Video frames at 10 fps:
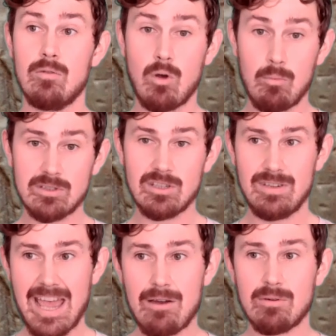What we'll
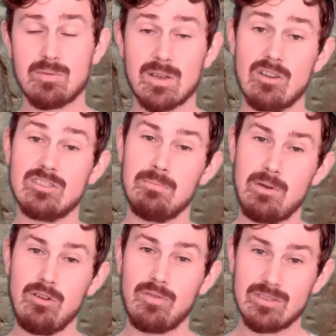do now is we're going to
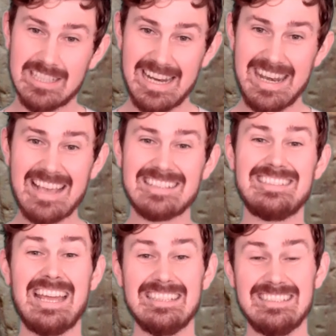move on to the
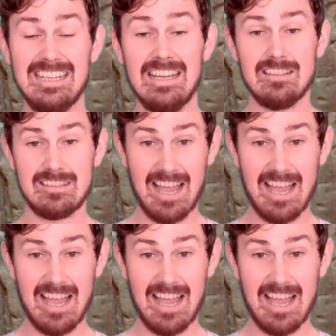next deity,